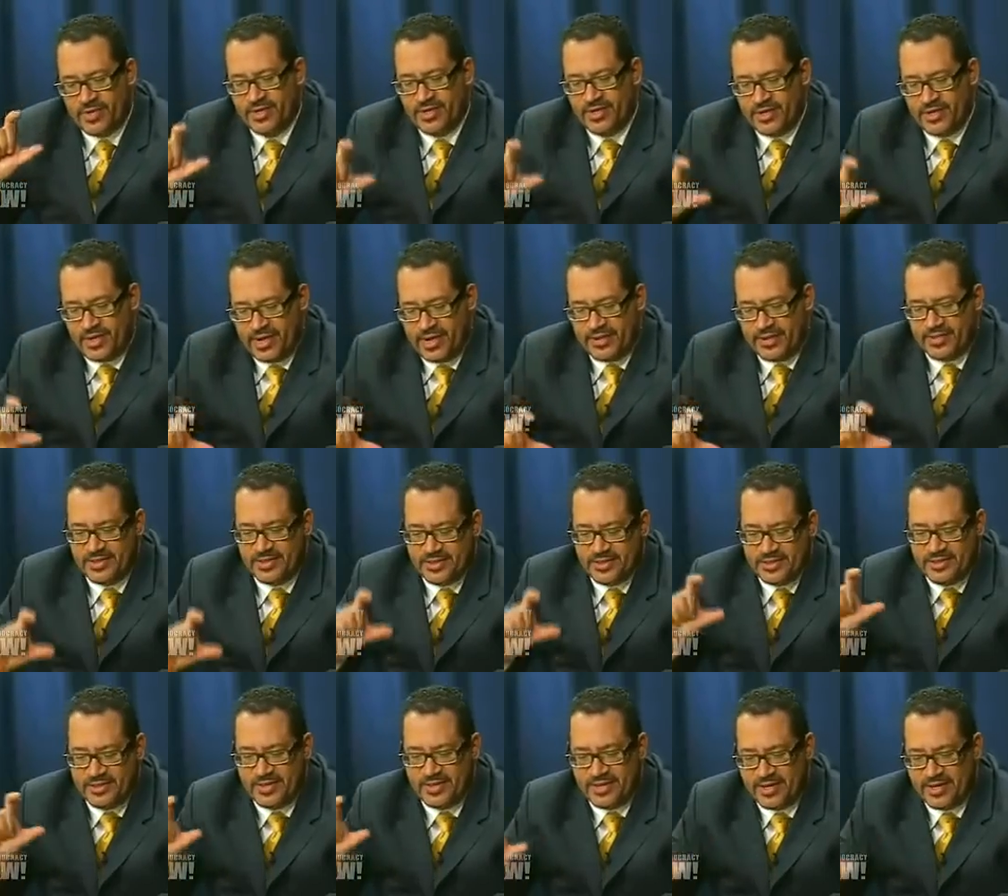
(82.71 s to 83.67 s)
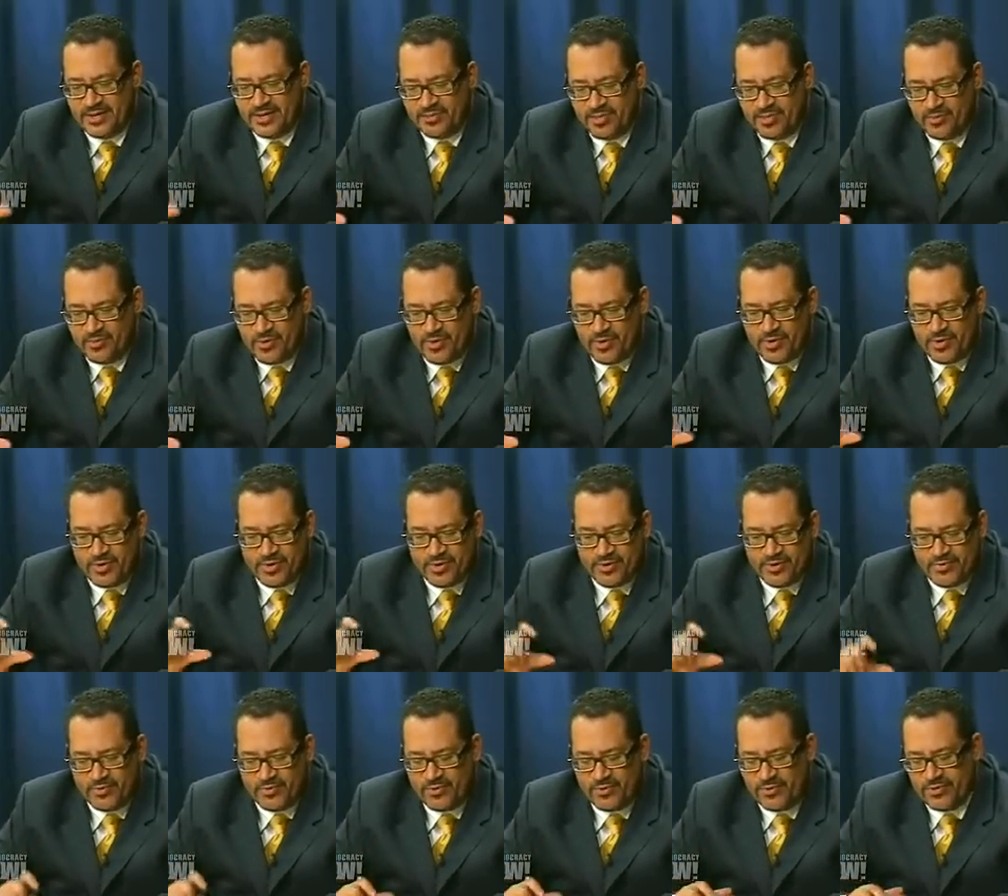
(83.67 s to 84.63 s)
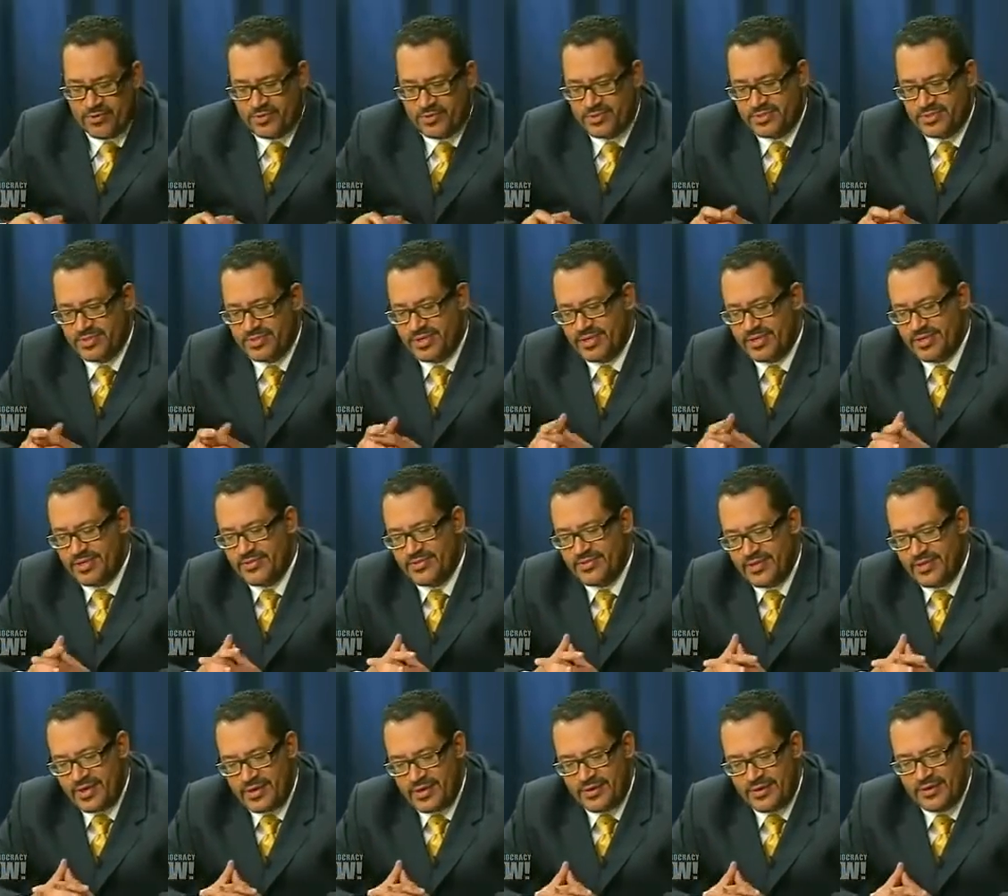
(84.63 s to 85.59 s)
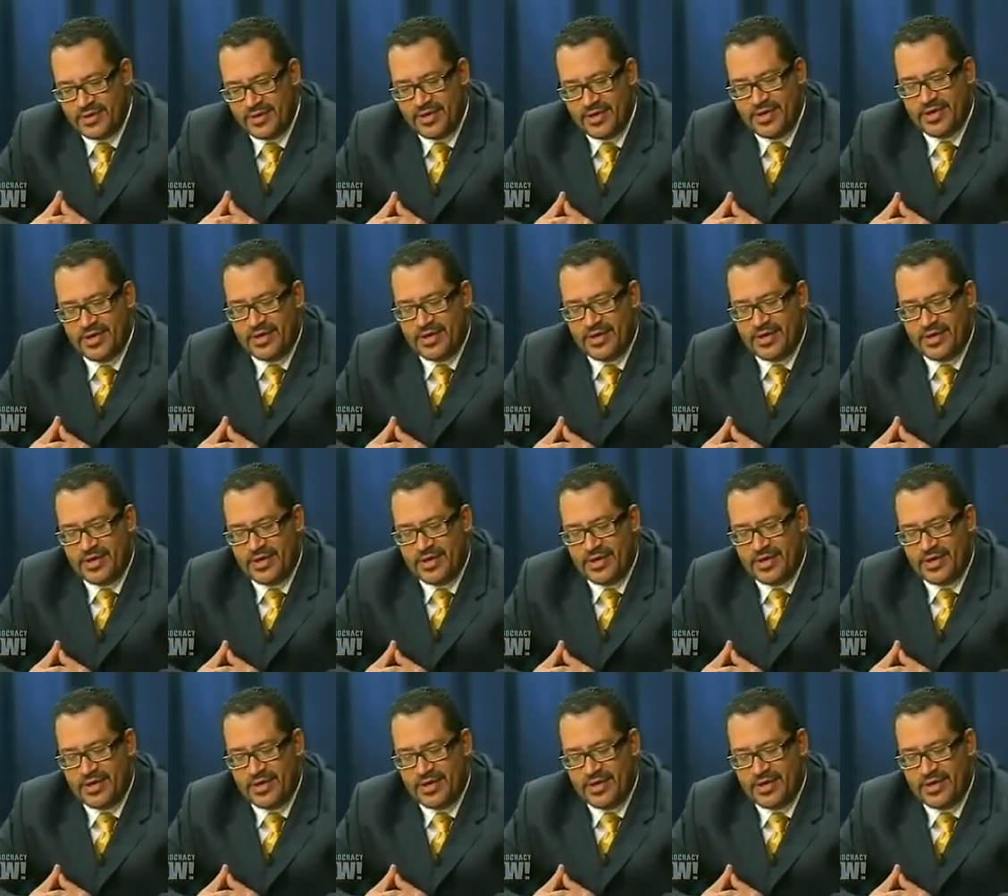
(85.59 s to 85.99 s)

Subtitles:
He had the Lincoln Memorial, of course, there